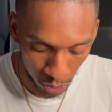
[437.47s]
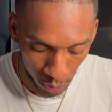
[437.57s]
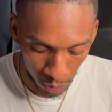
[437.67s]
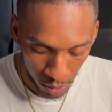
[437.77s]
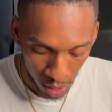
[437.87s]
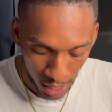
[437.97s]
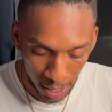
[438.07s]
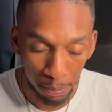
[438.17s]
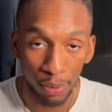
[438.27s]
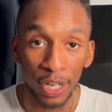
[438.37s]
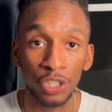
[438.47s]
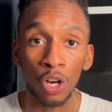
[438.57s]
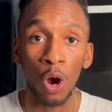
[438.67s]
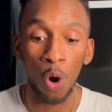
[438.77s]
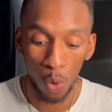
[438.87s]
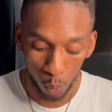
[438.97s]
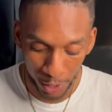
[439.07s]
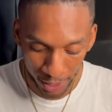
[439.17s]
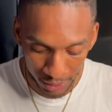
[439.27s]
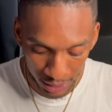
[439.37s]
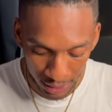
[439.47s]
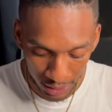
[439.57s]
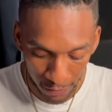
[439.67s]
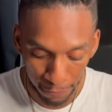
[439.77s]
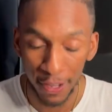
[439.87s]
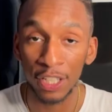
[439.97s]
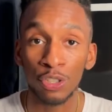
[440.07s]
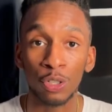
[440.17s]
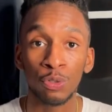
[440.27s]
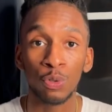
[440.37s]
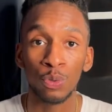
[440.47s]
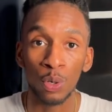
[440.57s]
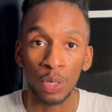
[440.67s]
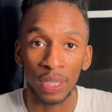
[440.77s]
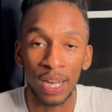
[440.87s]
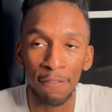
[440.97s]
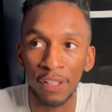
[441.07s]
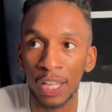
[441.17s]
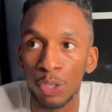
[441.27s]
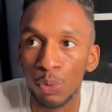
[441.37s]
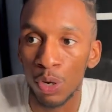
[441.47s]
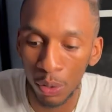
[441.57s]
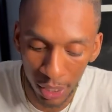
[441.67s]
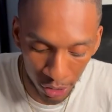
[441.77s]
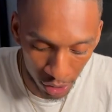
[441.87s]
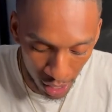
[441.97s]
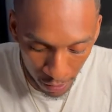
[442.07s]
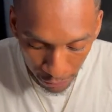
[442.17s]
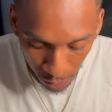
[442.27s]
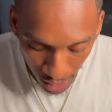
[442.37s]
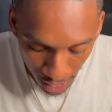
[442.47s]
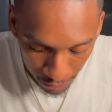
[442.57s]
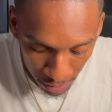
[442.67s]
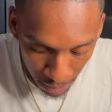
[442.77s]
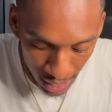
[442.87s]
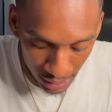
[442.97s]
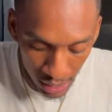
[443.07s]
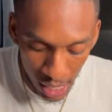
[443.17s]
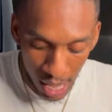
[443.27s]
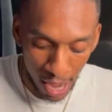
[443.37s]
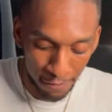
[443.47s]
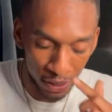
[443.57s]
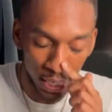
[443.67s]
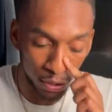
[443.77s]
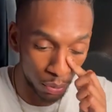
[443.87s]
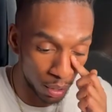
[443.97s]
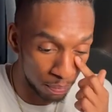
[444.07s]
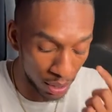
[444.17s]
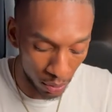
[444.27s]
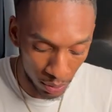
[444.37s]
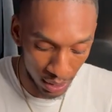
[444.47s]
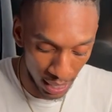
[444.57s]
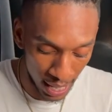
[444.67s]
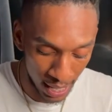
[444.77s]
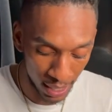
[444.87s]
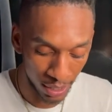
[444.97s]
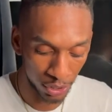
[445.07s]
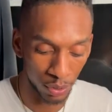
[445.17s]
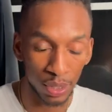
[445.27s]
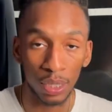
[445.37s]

you. Embrace your own weirdness and face your true north. And I feel like you know that you're not for everybody. I feel like you could be on the edge, on the